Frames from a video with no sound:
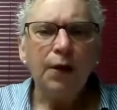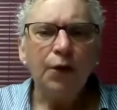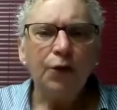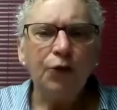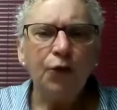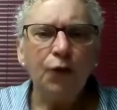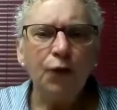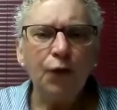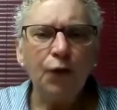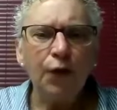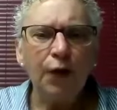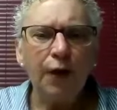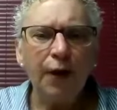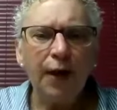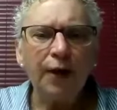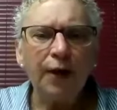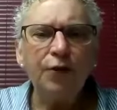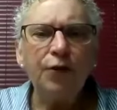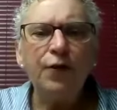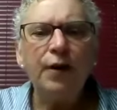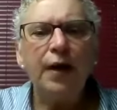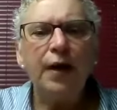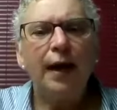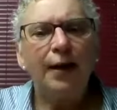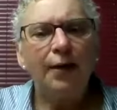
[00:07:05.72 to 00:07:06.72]
So for the
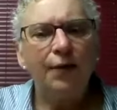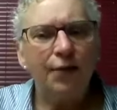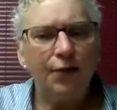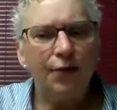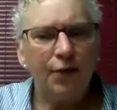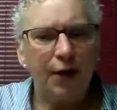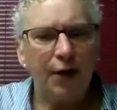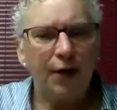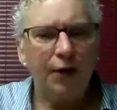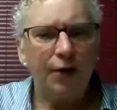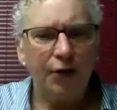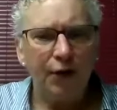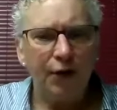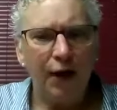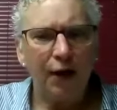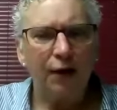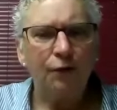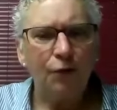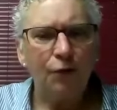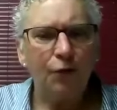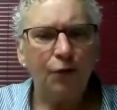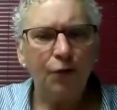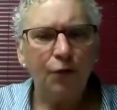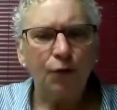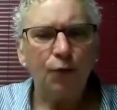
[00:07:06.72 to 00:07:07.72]
next 9 studies
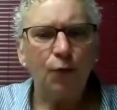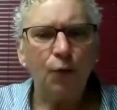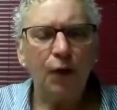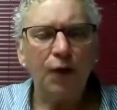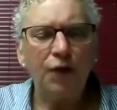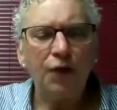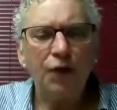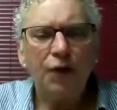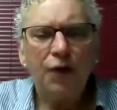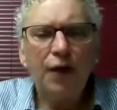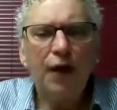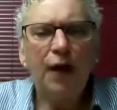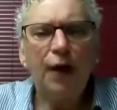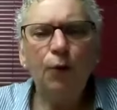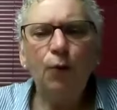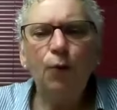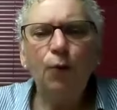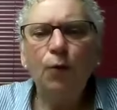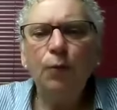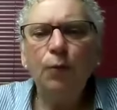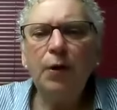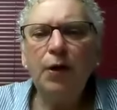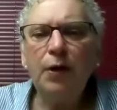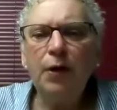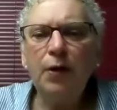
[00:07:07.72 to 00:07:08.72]
after this one today,
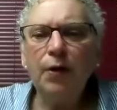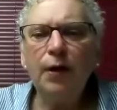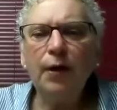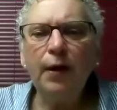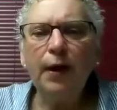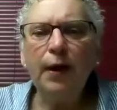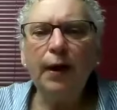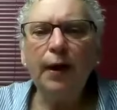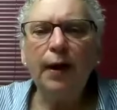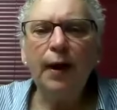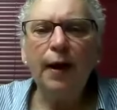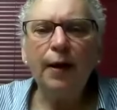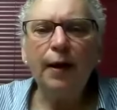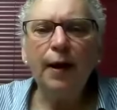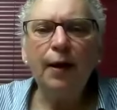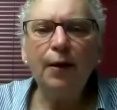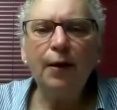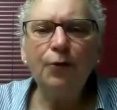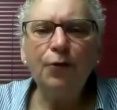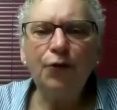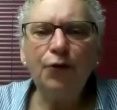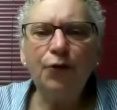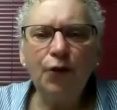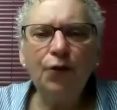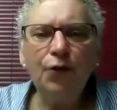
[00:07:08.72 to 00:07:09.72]
we'll be looking at
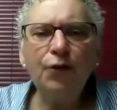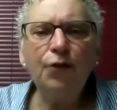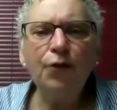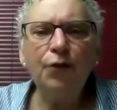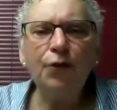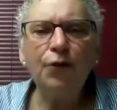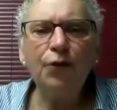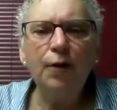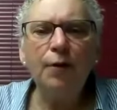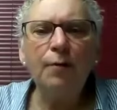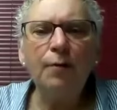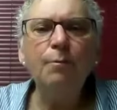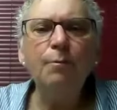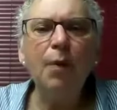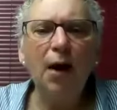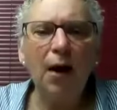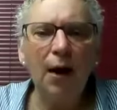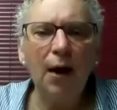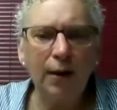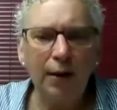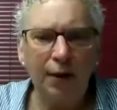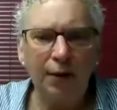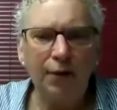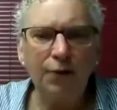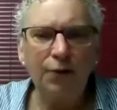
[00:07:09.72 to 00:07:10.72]
how Jesus
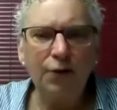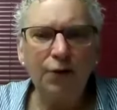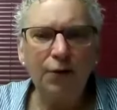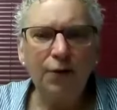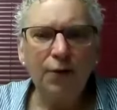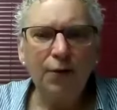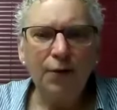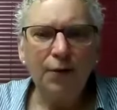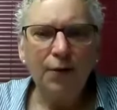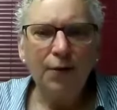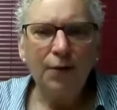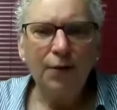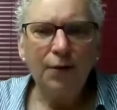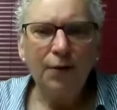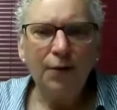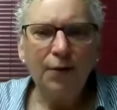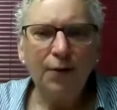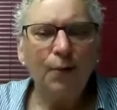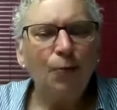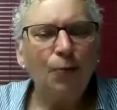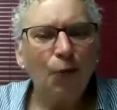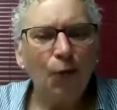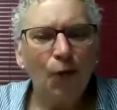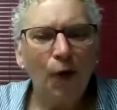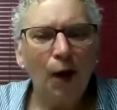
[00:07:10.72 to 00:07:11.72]
embodies
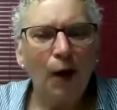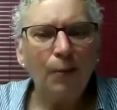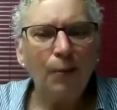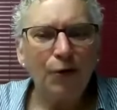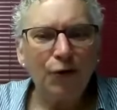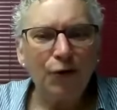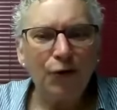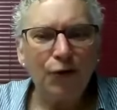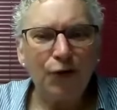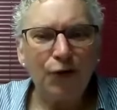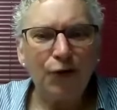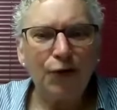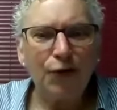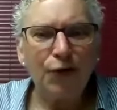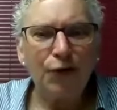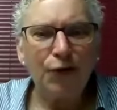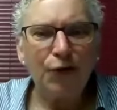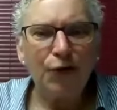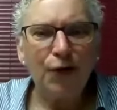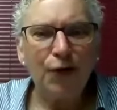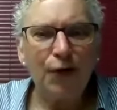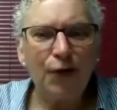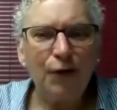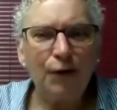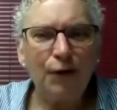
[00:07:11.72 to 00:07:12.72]
the
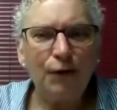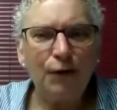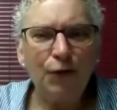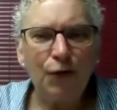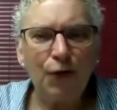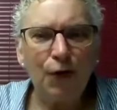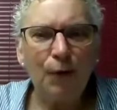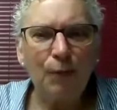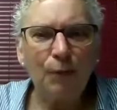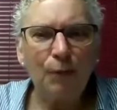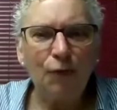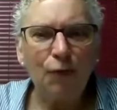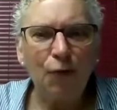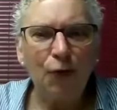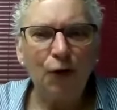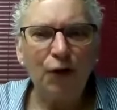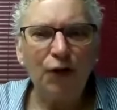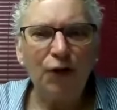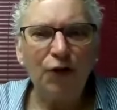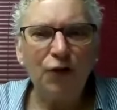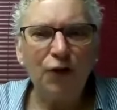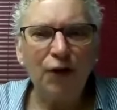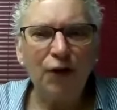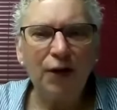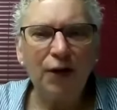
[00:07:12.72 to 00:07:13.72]
promises of Psalm
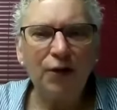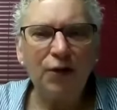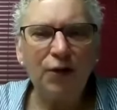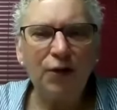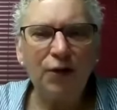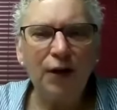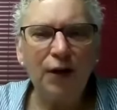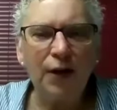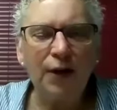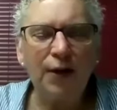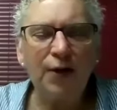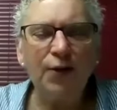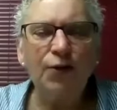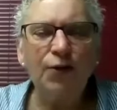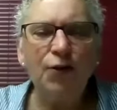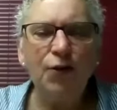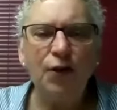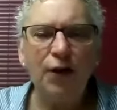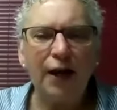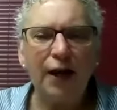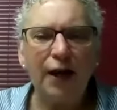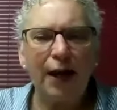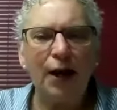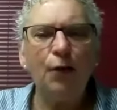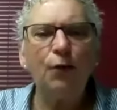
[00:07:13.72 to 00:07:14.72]
46 in his
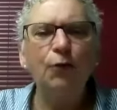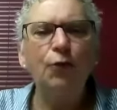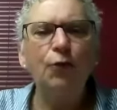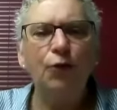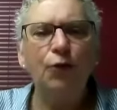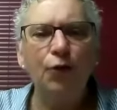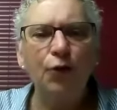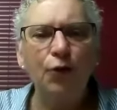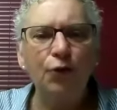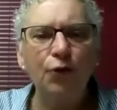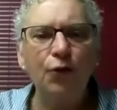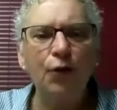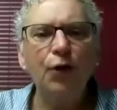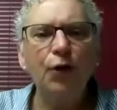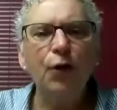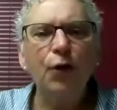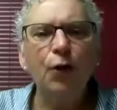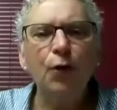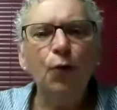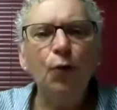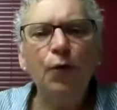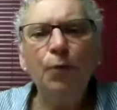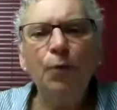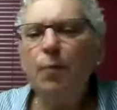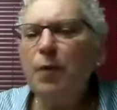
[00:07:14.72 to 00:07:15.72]
encounters
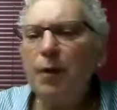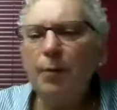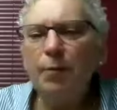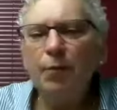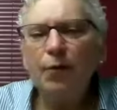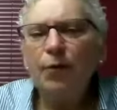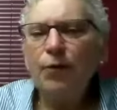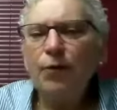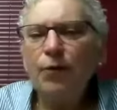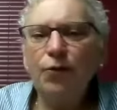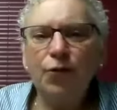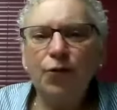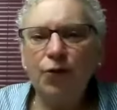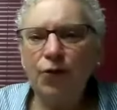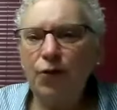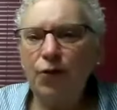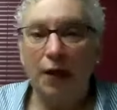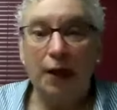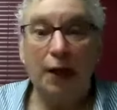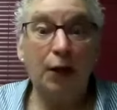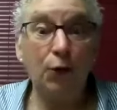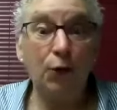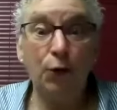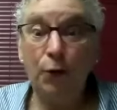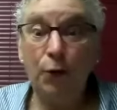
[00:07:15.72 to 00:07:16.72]
with people just
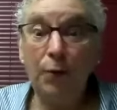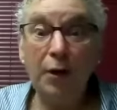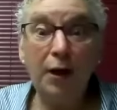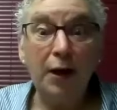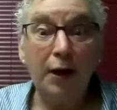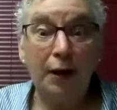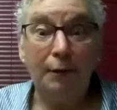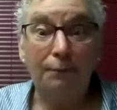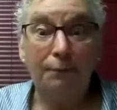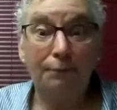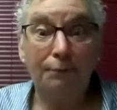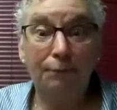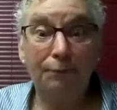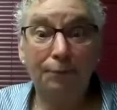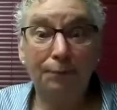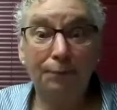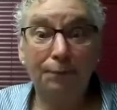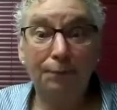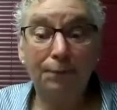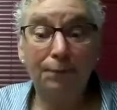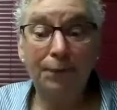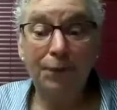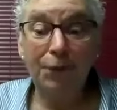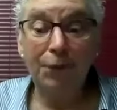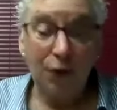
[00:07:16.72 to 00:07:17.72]
like you and me.
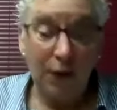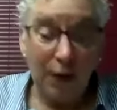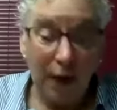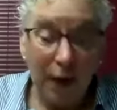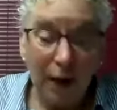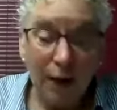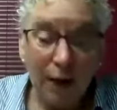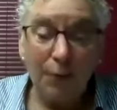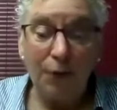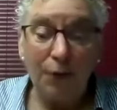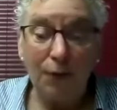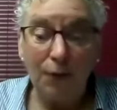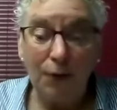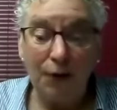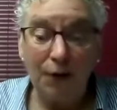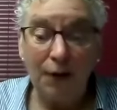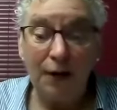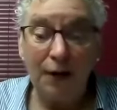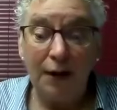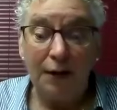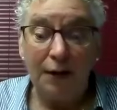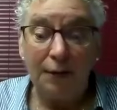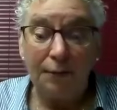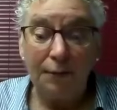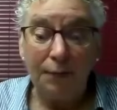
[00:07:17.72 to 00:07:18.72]
So that'll be really
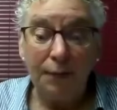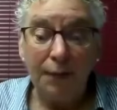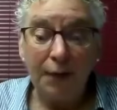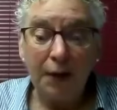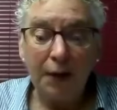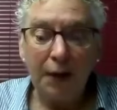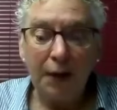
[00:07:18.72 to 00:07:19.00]
neat.